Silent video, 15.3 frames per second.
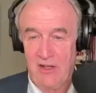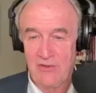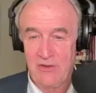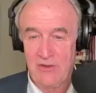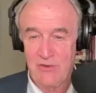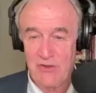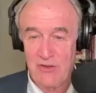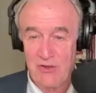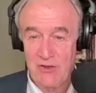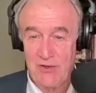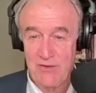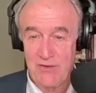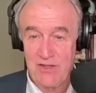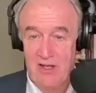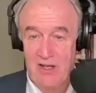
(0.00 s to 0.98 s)
Also
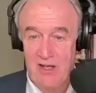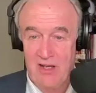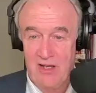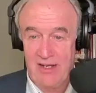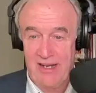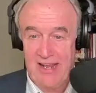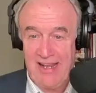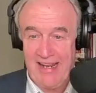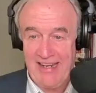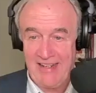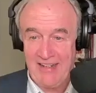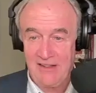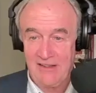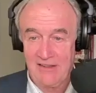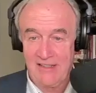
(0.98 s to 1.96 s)
serves on
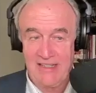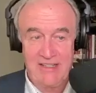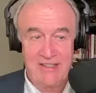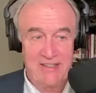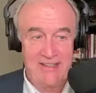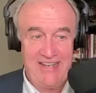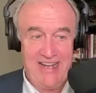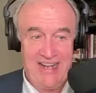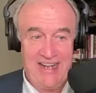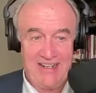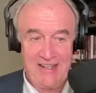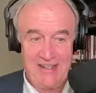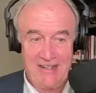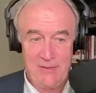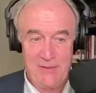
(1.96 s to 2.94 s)
a clean
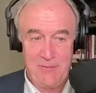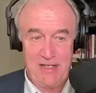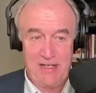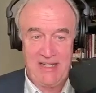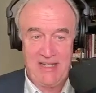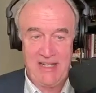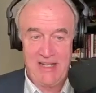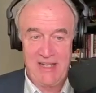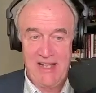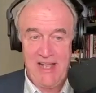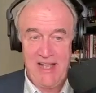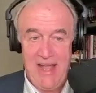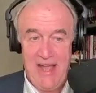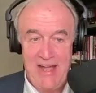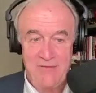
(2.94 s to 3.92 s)
tech committee
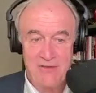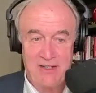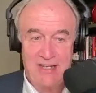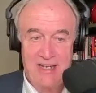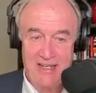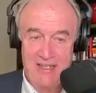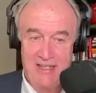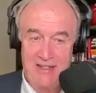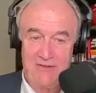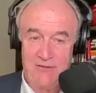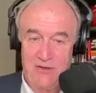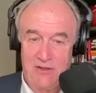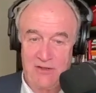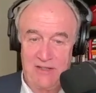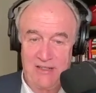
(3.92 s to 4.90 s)
advocating
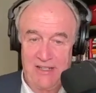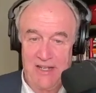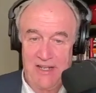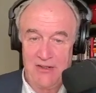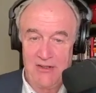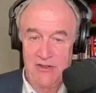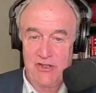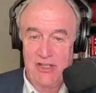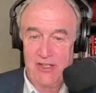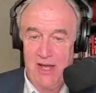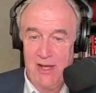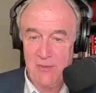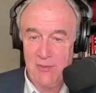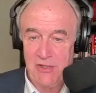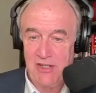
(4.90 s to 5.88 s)
for clean energy
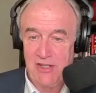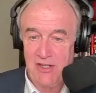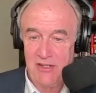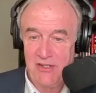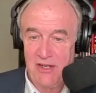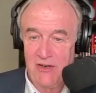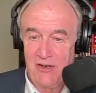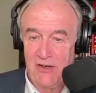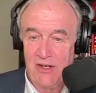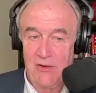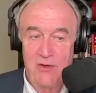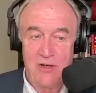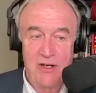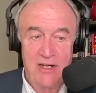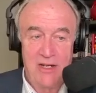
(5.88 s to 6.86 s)
adoption in
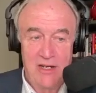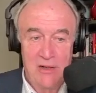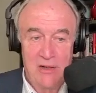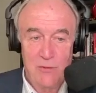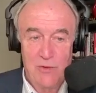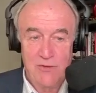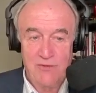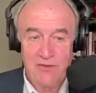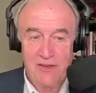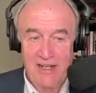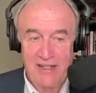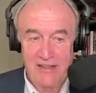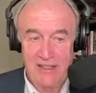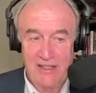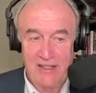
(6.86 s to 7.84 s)
Ontario,
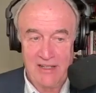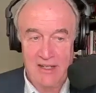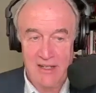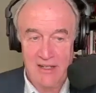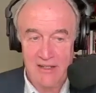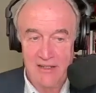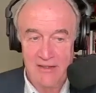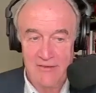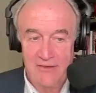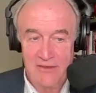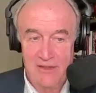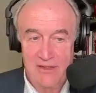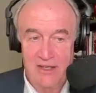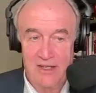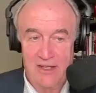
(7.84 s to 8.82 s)
reflecting
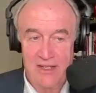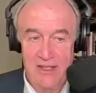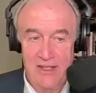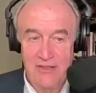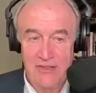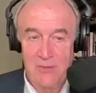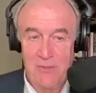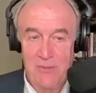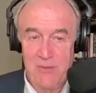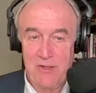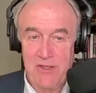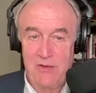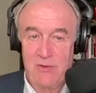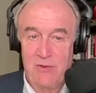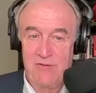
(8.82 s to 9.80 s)
his
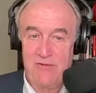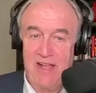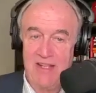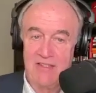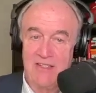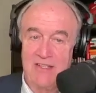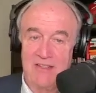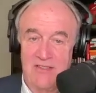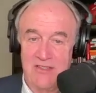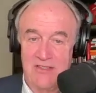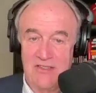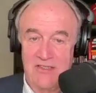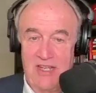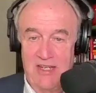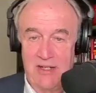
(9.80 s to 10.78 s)
commitment to advancing
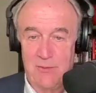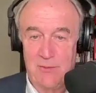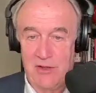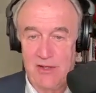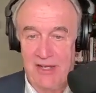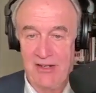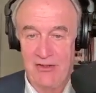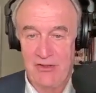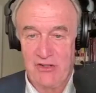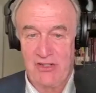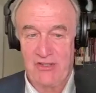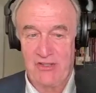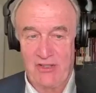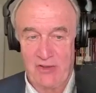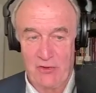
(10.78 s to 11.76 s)
sustainable
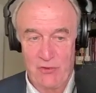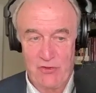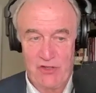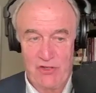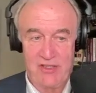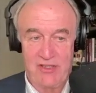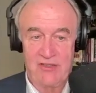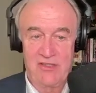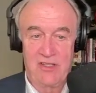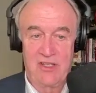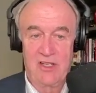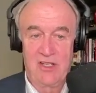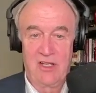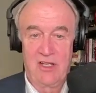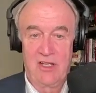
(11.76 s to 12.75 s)
energy solutions.